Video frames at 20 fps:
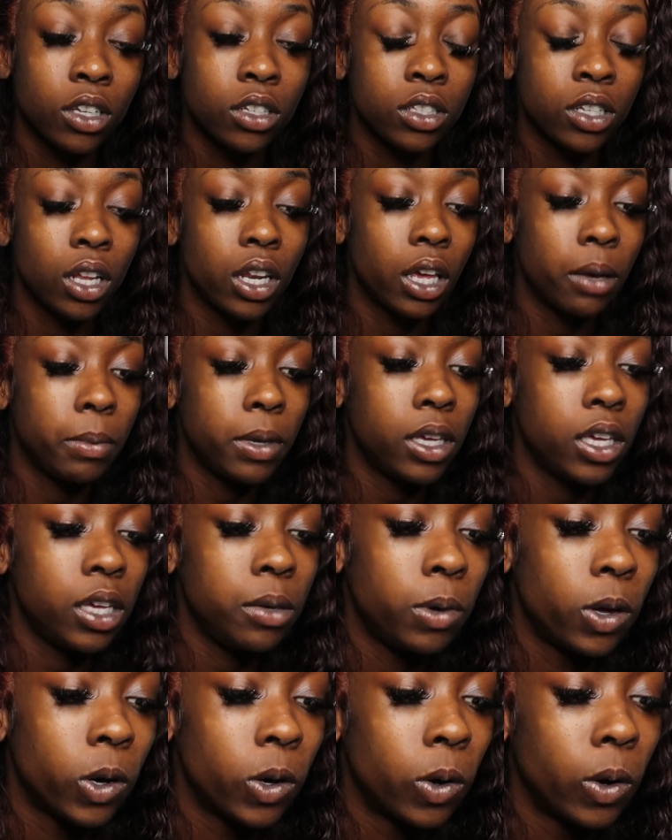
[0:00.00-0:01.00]
so let me
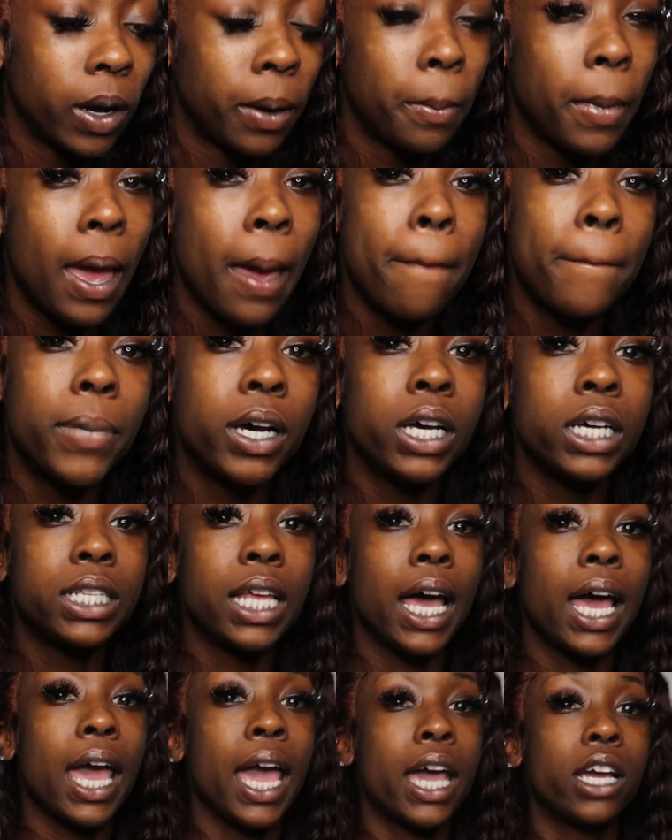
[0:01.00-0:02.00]
keep going because
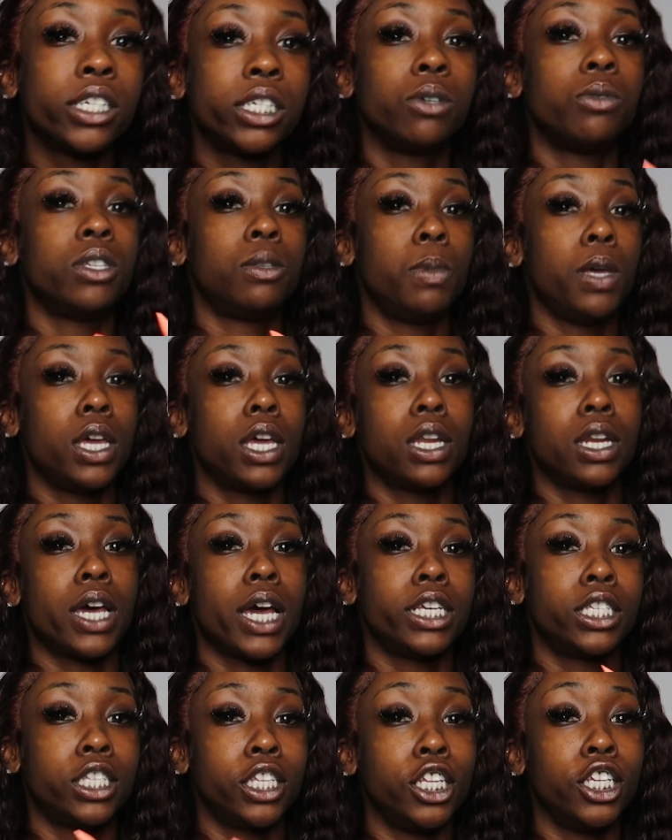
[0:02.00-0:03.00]
i actually was being
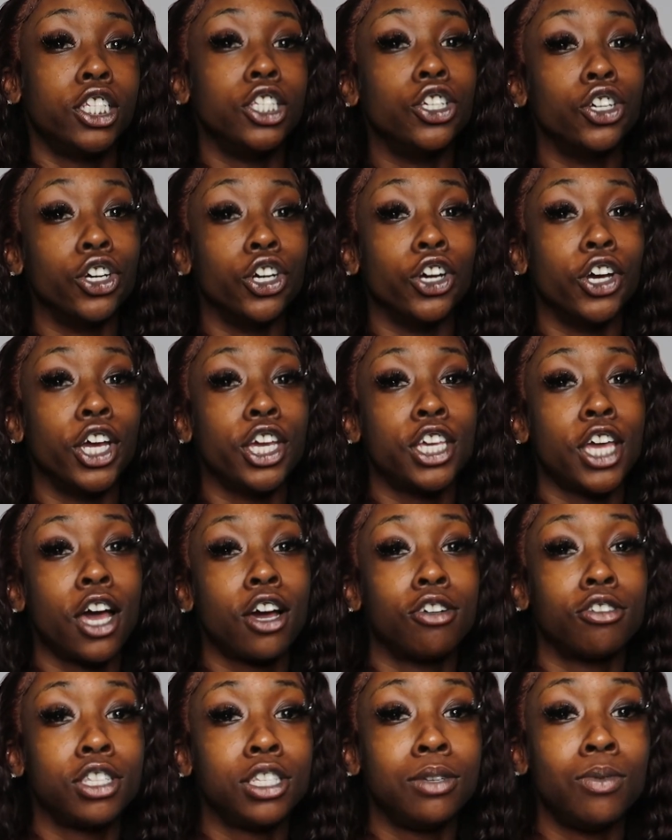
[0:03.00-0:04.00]
nice to this girl and
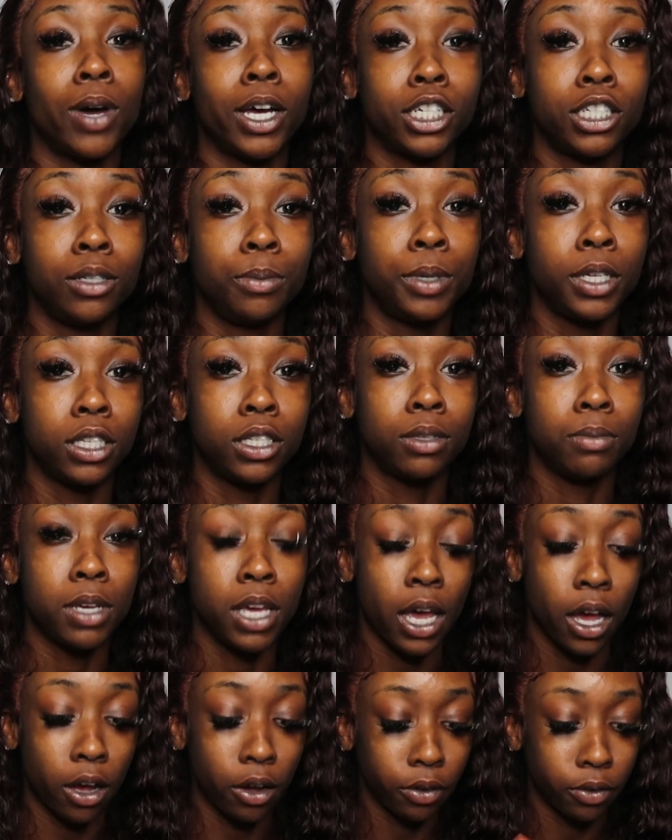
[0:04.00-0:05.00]
y'all gonna see why she pissed
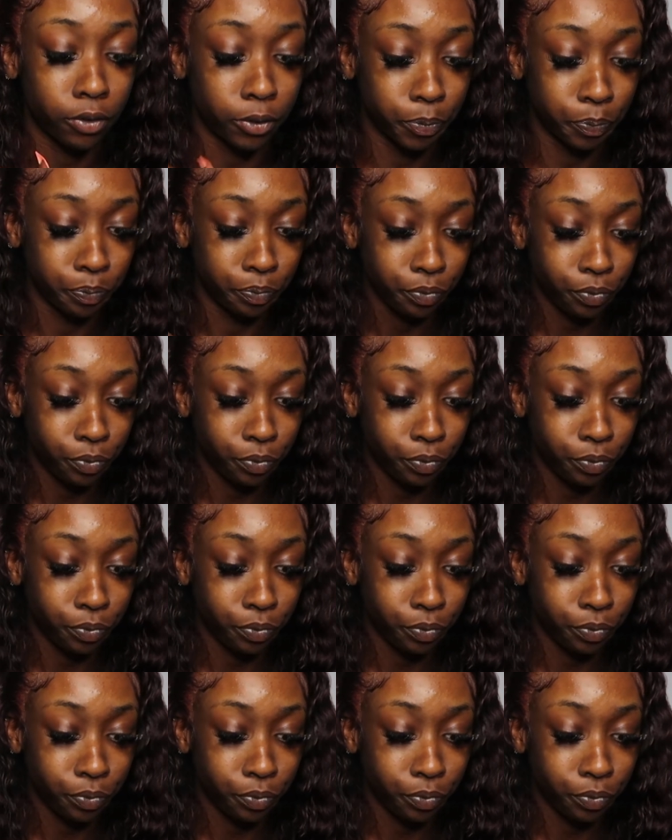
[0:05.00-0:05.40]
me off